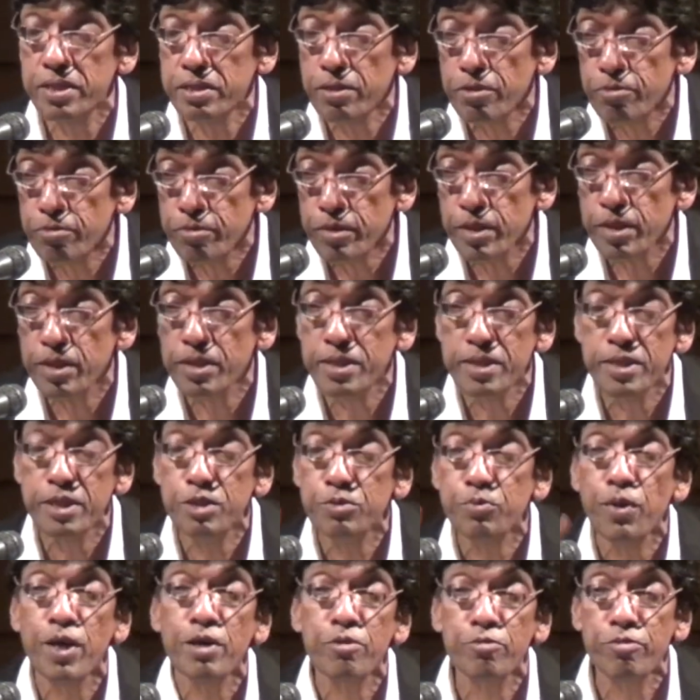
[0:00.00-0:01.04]
The world is
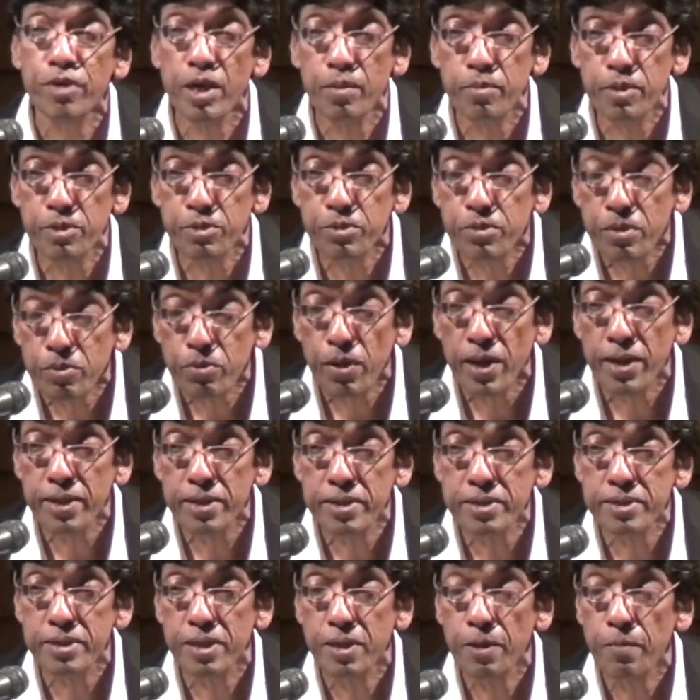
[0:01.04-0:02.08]
one family to the
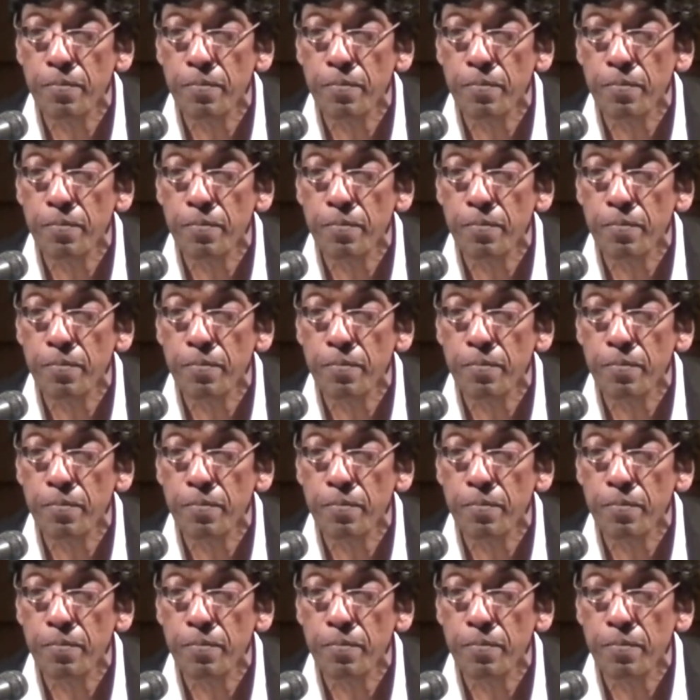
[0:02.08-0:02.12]
wise.